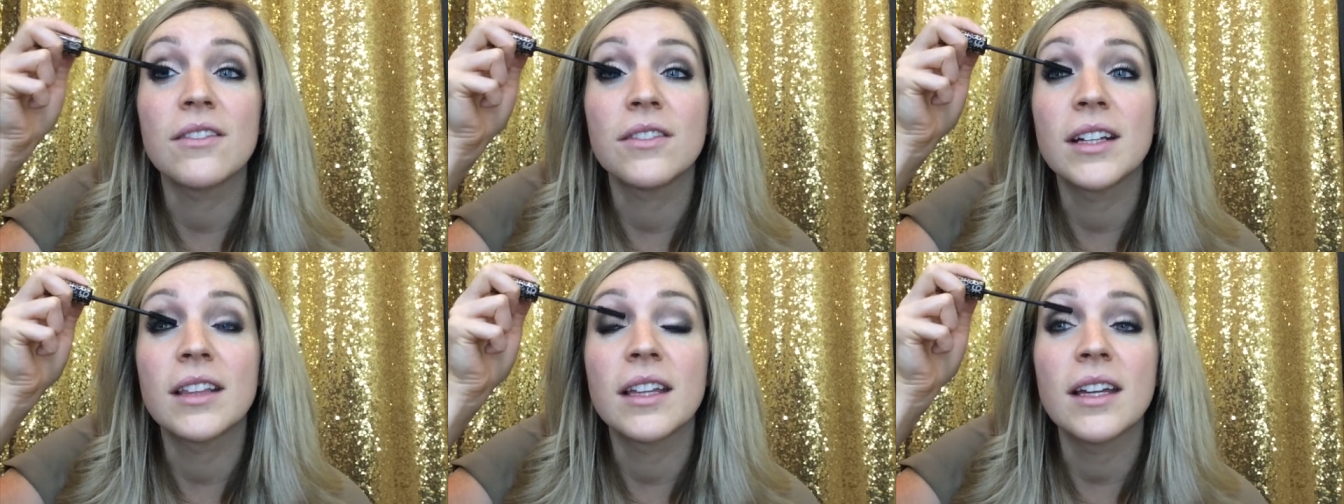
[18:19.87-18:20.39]

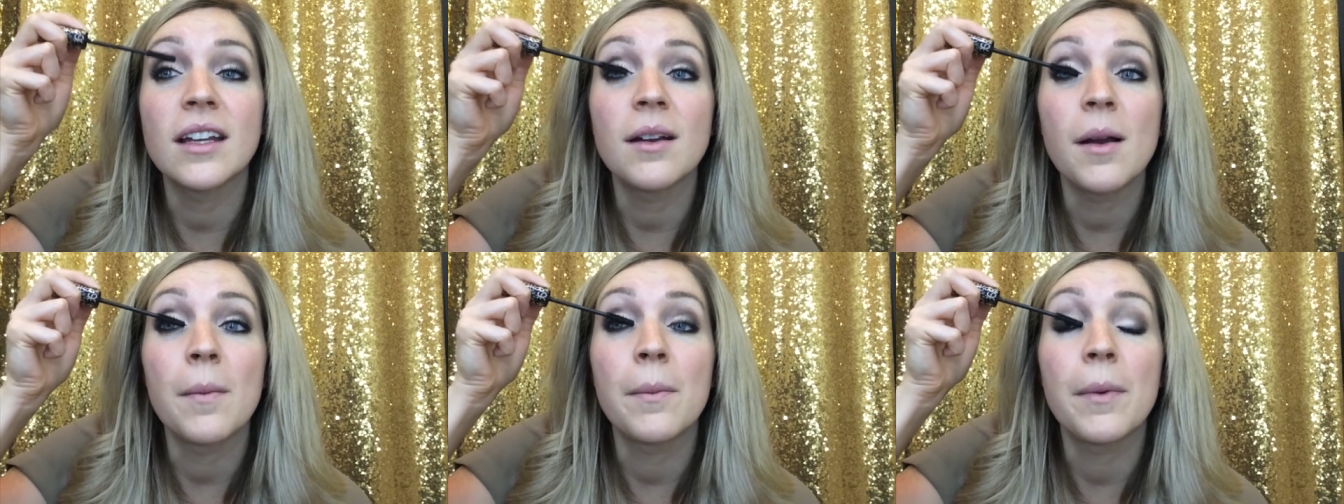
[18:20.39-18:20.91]

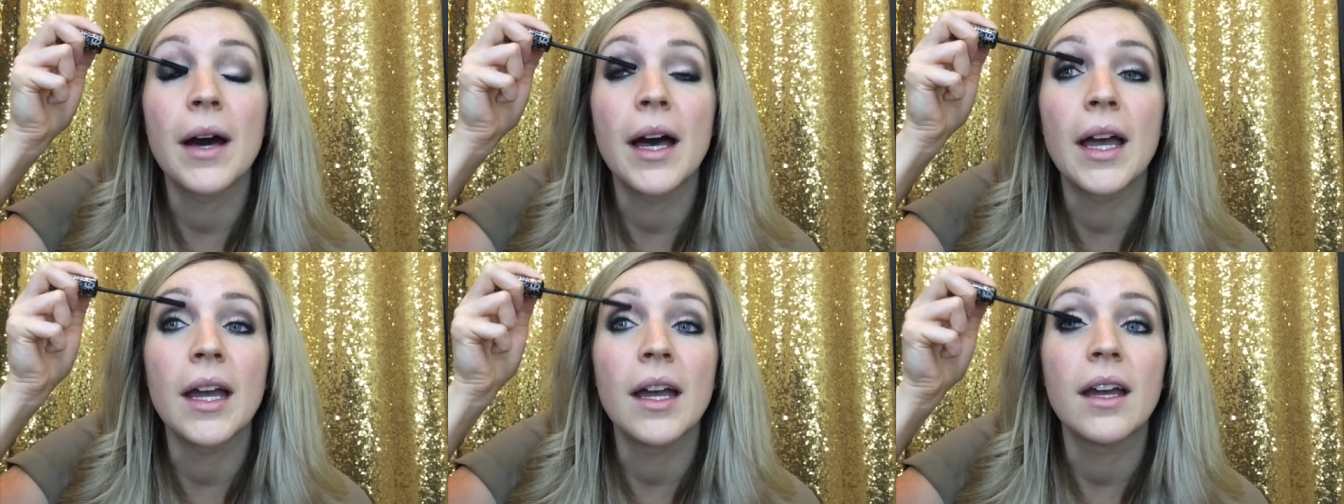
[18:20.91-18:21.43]
everything,
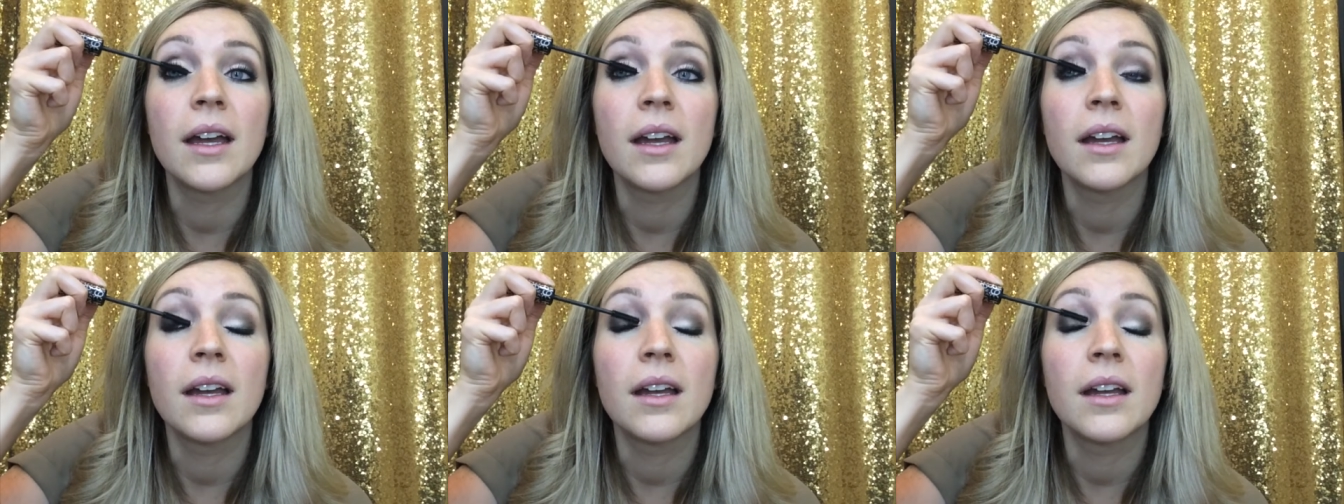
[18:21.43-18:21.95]
but
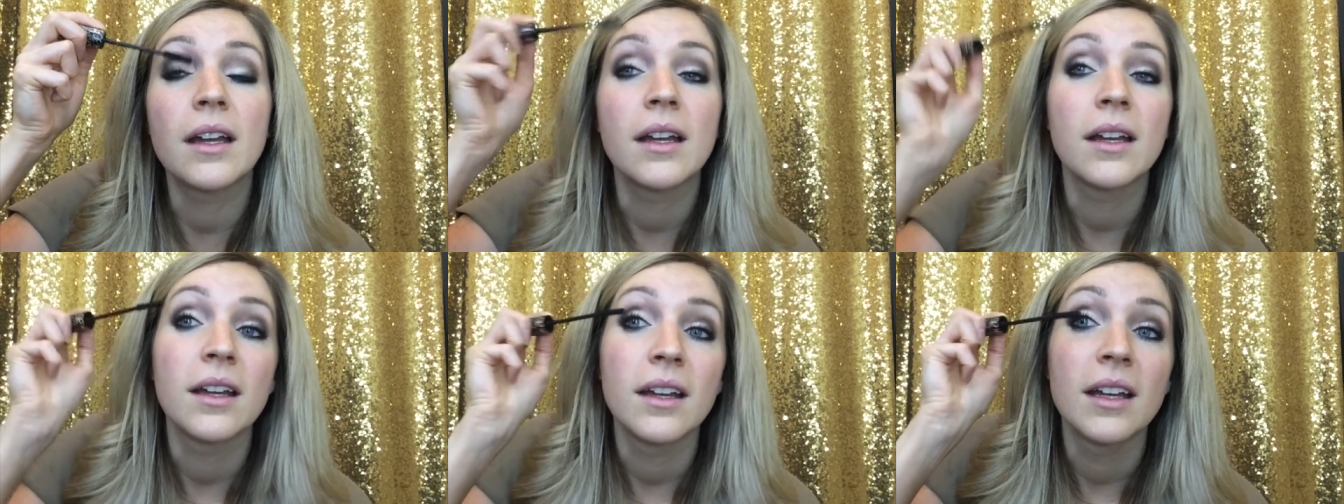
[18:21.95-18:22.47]

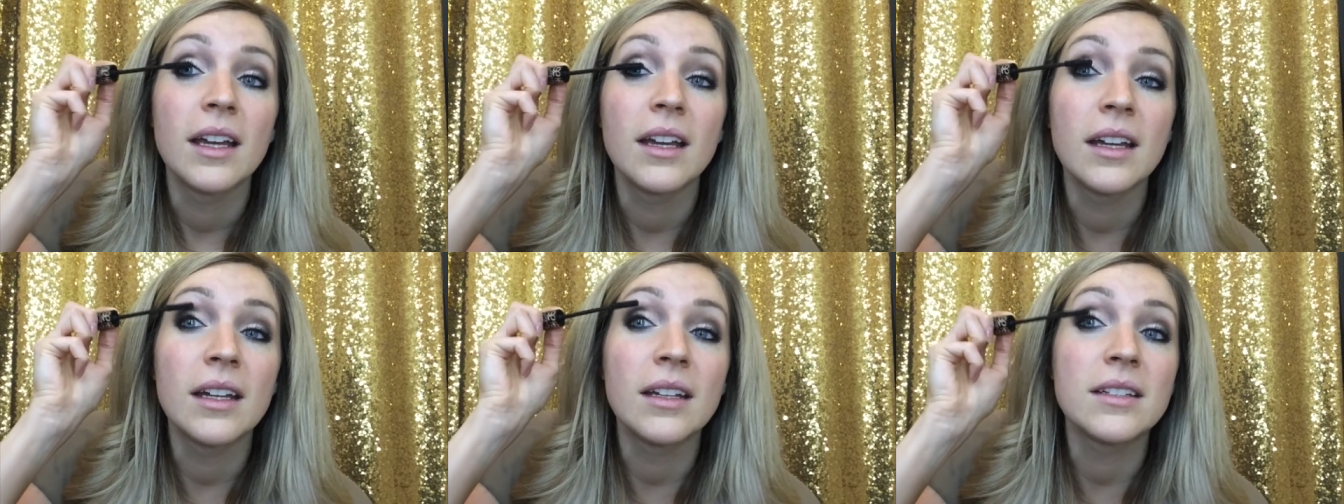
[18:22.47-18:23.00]

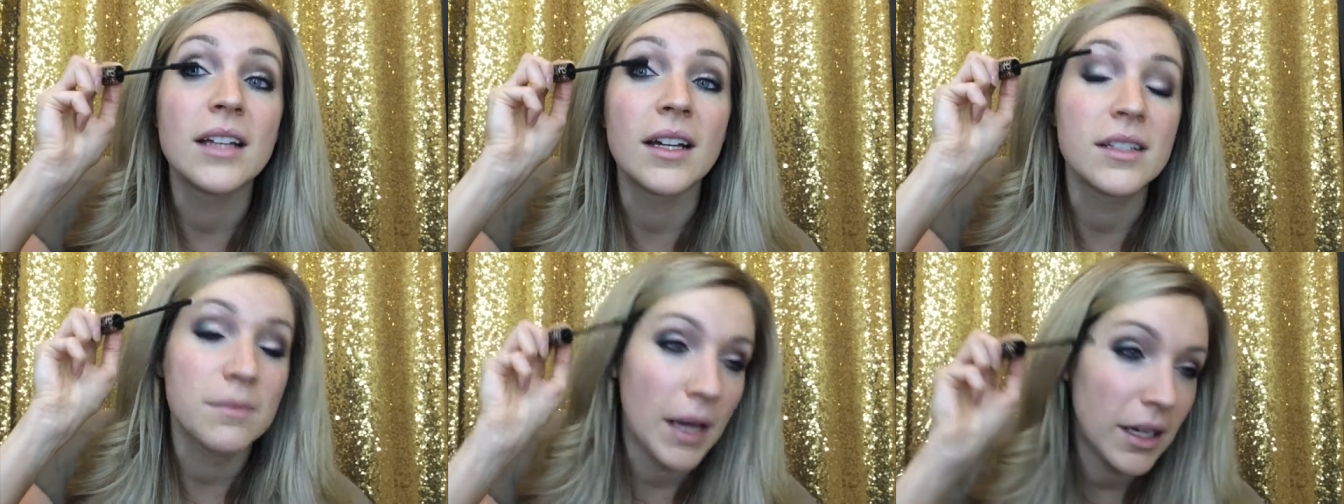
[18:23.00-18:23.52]
it
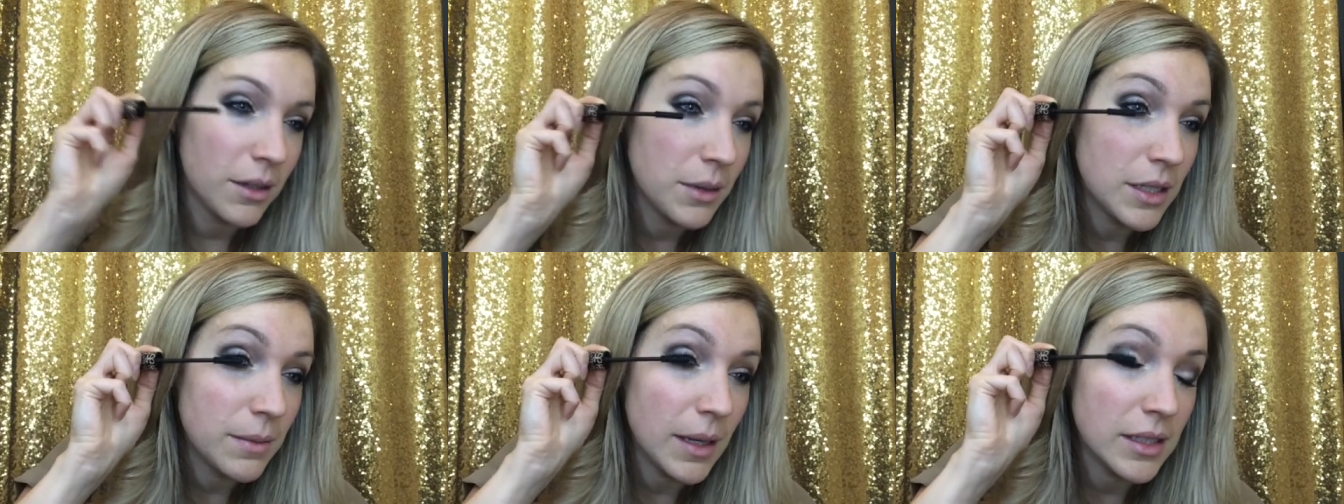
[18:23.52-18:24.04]
does matter
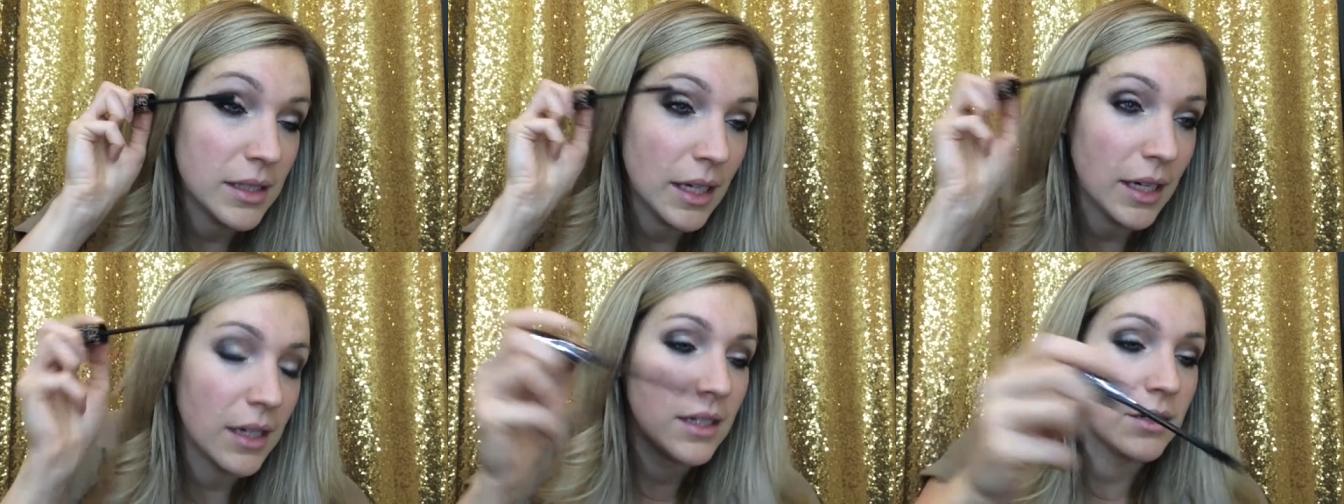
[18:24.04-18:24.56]
which
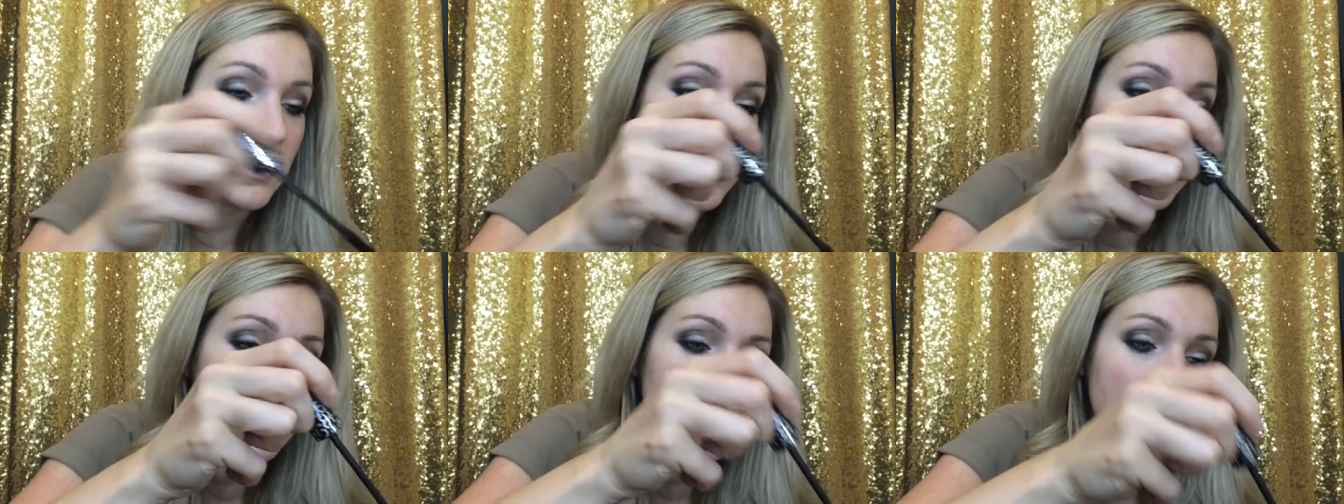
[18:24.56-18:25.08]
mascara you
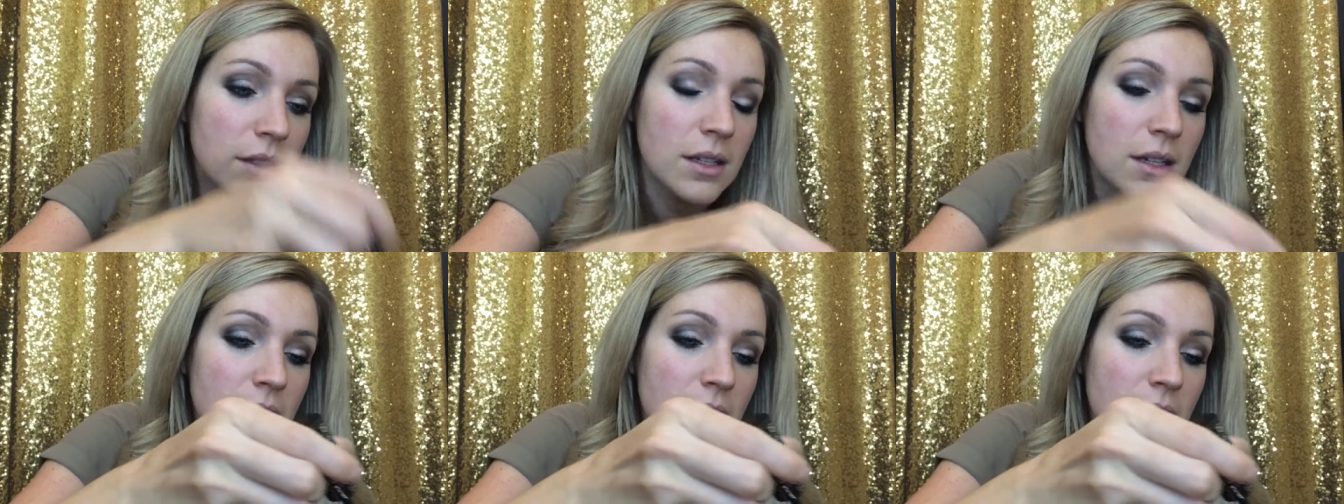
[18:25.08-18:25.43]
use.